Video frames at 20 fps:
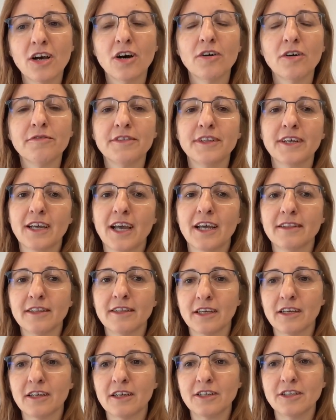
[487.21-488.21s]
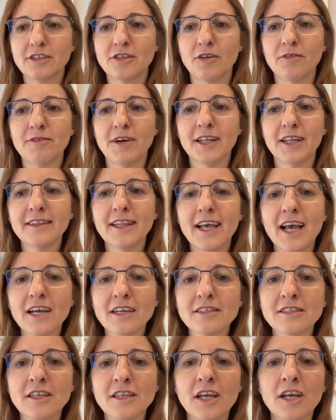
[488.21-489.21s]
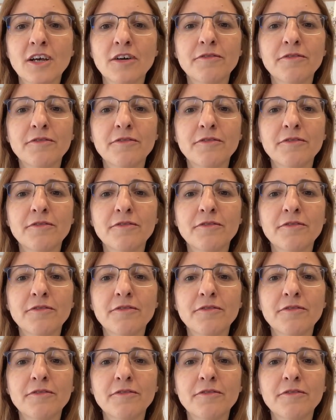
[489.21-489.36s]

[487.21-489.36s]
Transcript: of the categories of attacks.